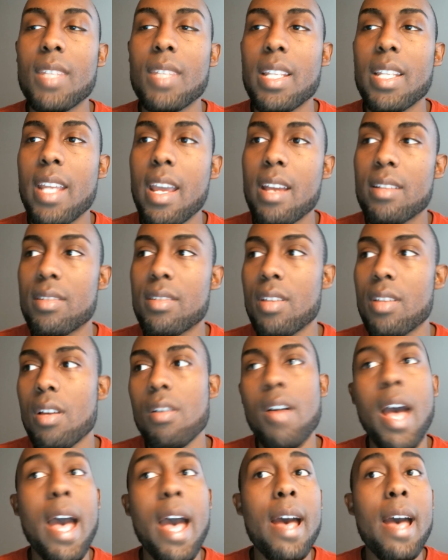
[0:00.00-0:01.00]
yeah,
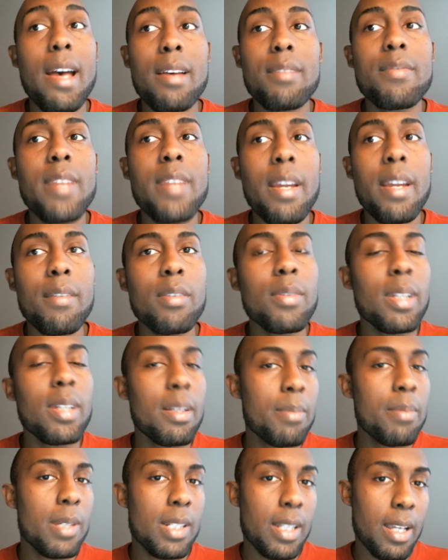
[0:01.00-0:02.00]
so I've never really
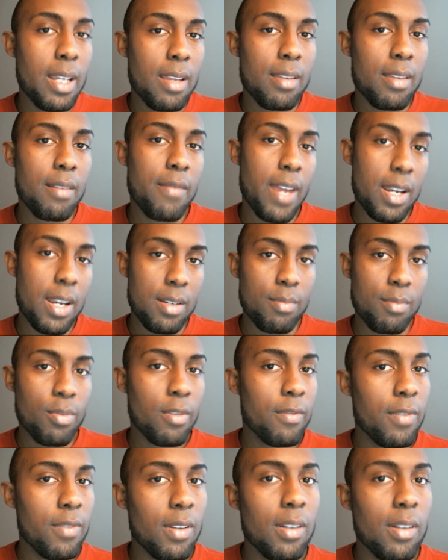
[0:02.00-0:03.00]
put together a fashion
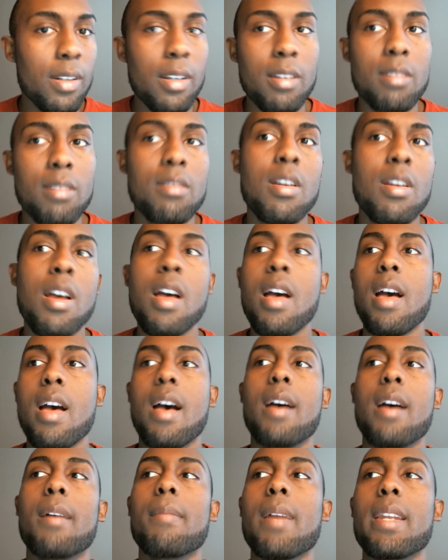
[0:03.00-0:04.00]
portfolio.
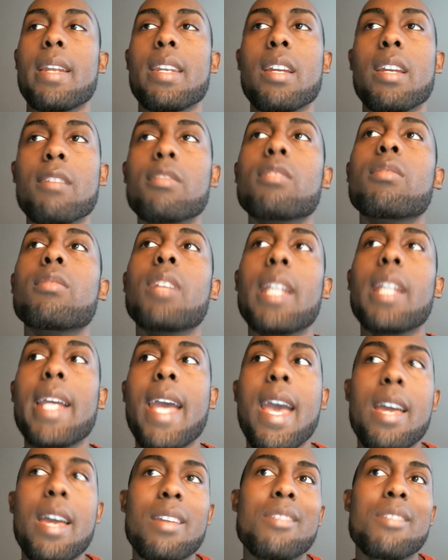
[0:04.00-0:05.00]
I never really
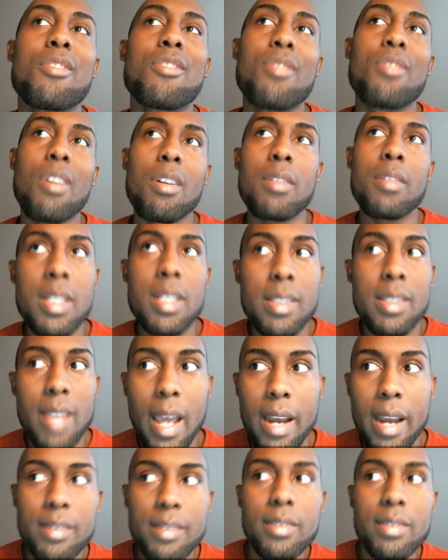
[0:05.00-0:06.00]
had a strong
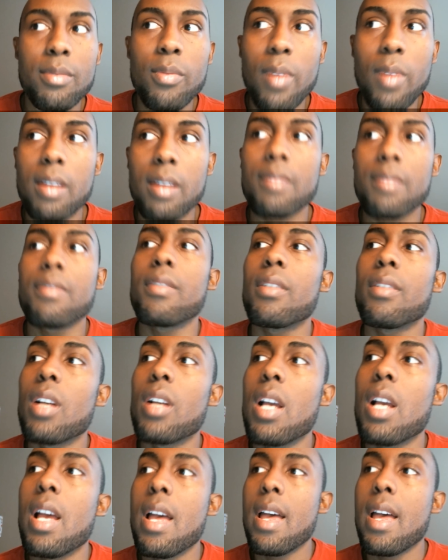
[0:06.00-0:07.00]
desire to work for
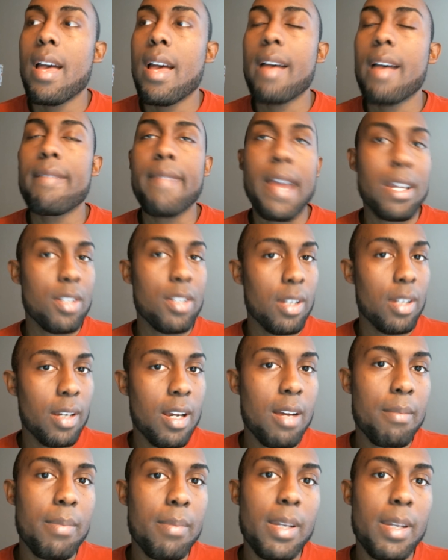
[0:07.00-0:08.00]
a fashion
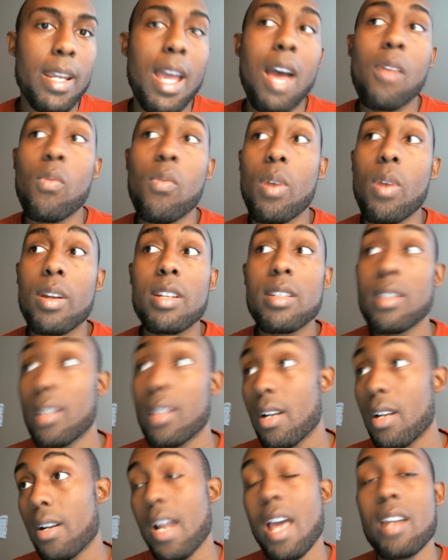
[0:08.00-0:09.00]
company. I wanted to
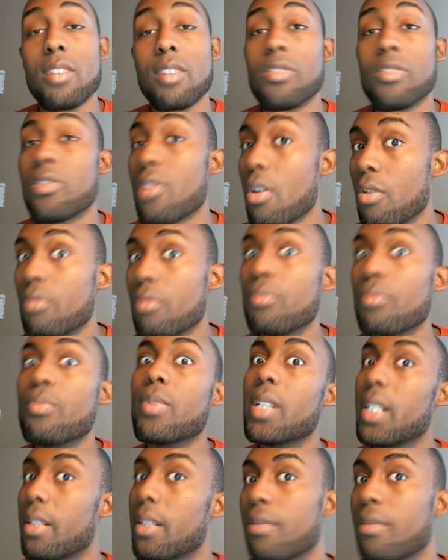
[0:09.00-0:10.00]
learn how to sew
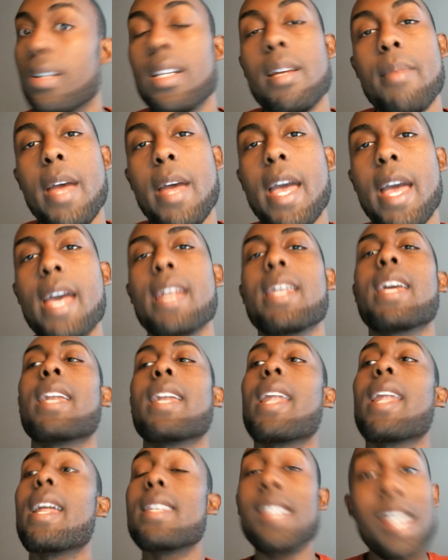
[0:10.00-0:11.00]
really, really bad, and
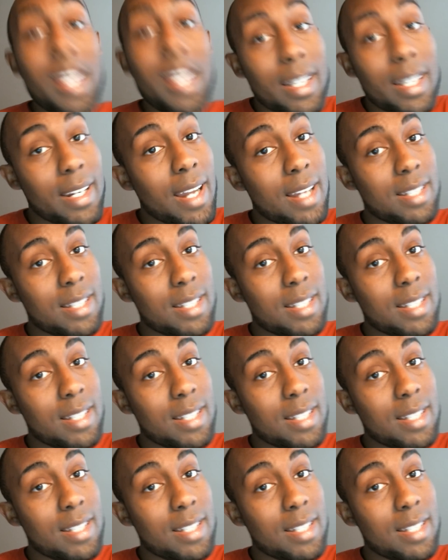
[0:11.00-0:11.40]
I did.